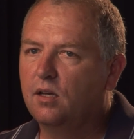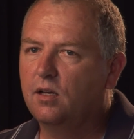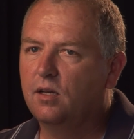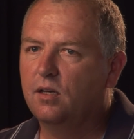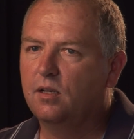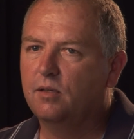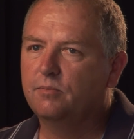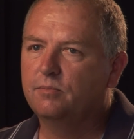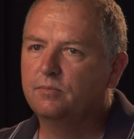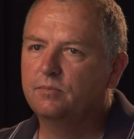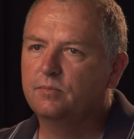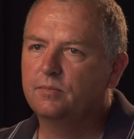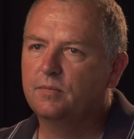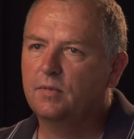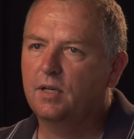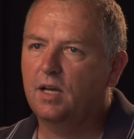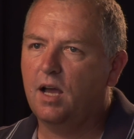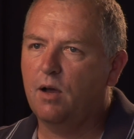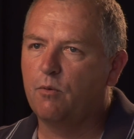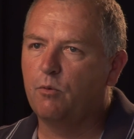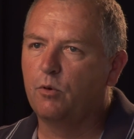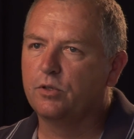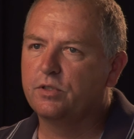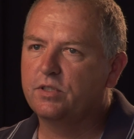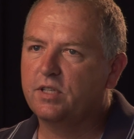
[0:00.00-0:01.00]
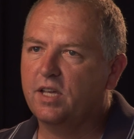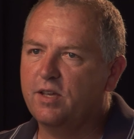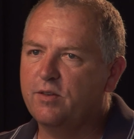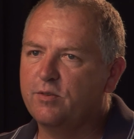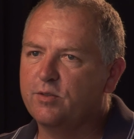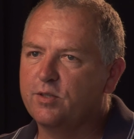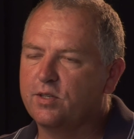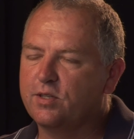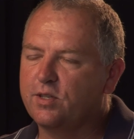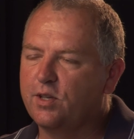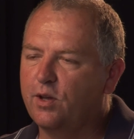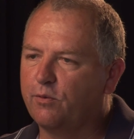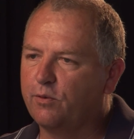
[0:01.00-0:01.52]
I won't say he
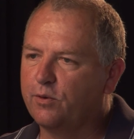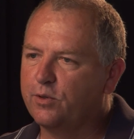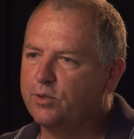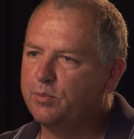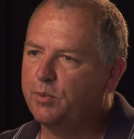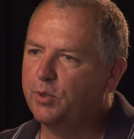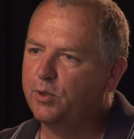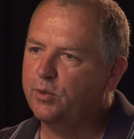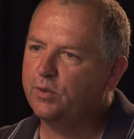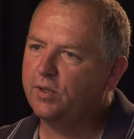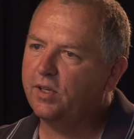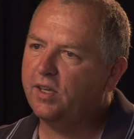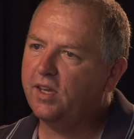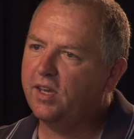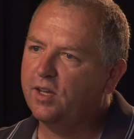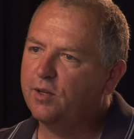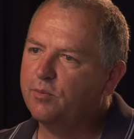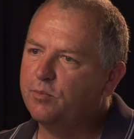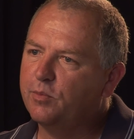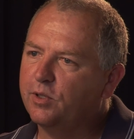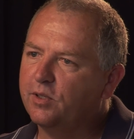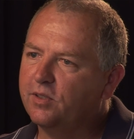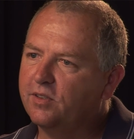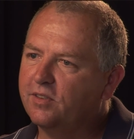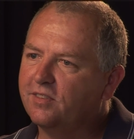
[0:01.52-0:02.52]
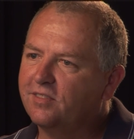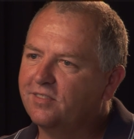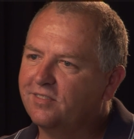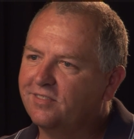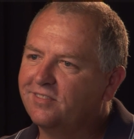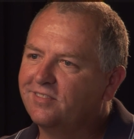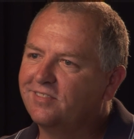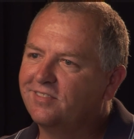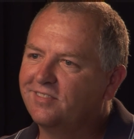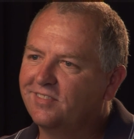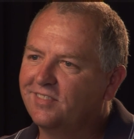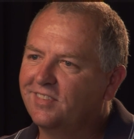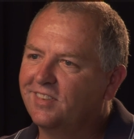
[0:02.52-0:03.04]
was a silver spoon kid, but
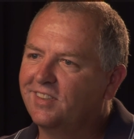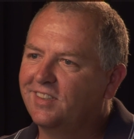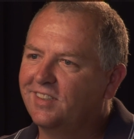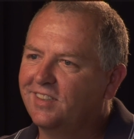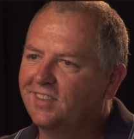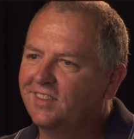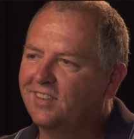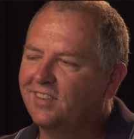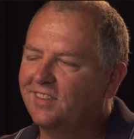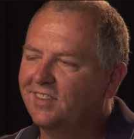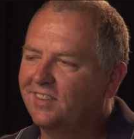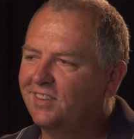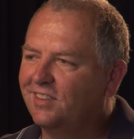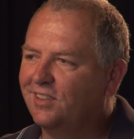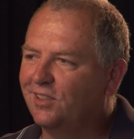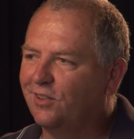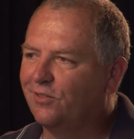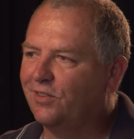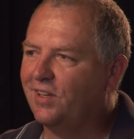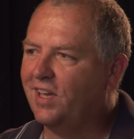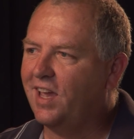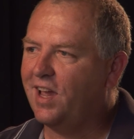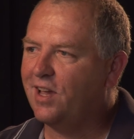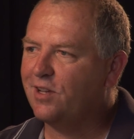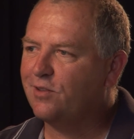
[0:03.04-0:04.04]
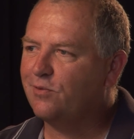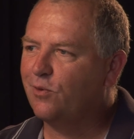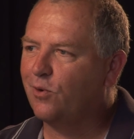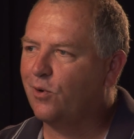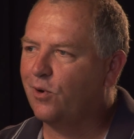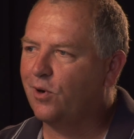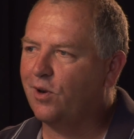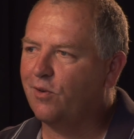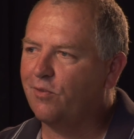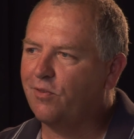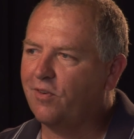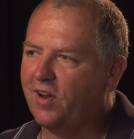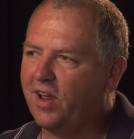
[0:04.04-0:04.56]
you know, if he asked
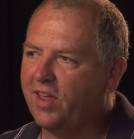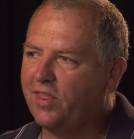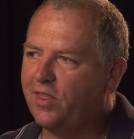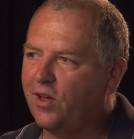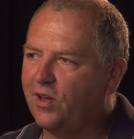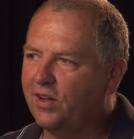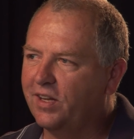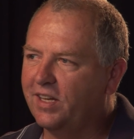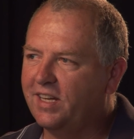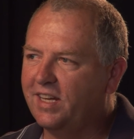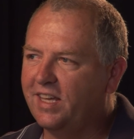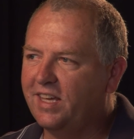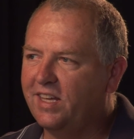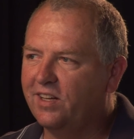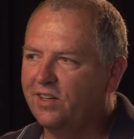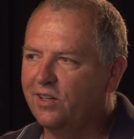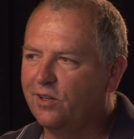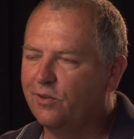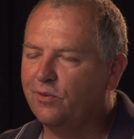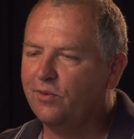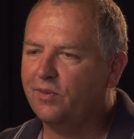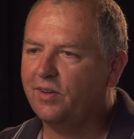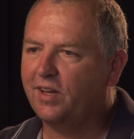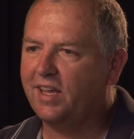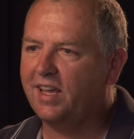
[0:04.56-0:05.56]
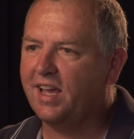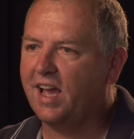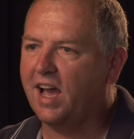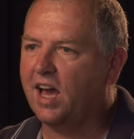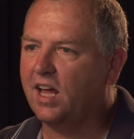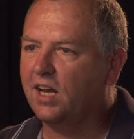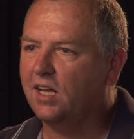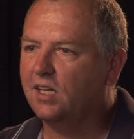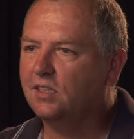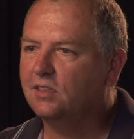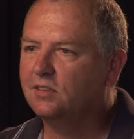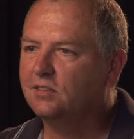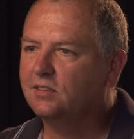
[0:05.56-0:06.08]
for it or if I thought he needed it, he
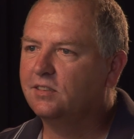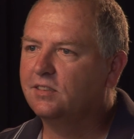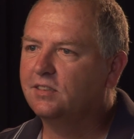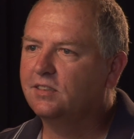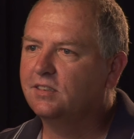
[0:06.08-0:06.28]
got it.